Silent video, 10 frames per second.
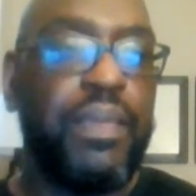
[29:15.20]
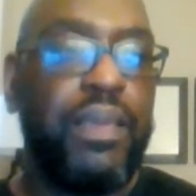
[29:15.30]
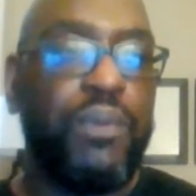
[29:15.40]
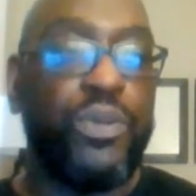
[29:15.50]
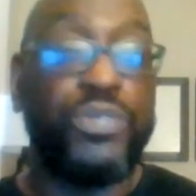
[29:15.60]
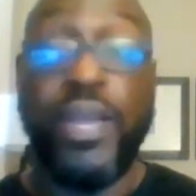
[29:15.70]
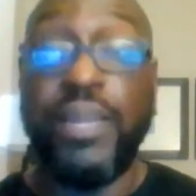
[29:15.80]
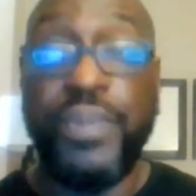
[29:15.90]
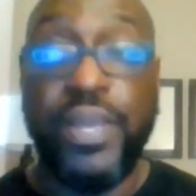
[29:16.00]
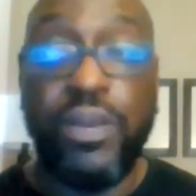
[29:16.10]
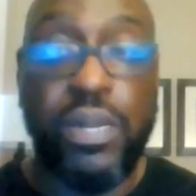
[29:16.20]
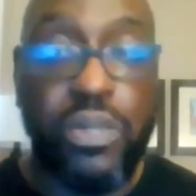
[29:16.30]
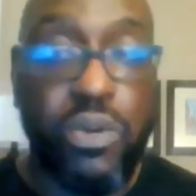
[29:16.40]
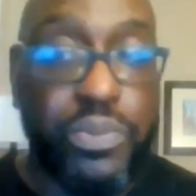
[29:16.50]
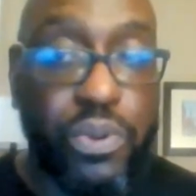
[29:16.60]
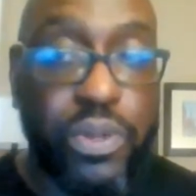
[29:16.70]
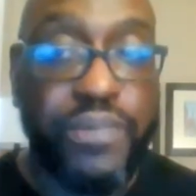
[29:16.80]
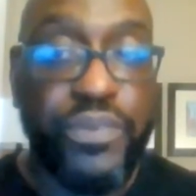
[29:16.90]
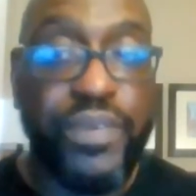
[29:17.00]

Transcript: we're trying to pick on a load board. If you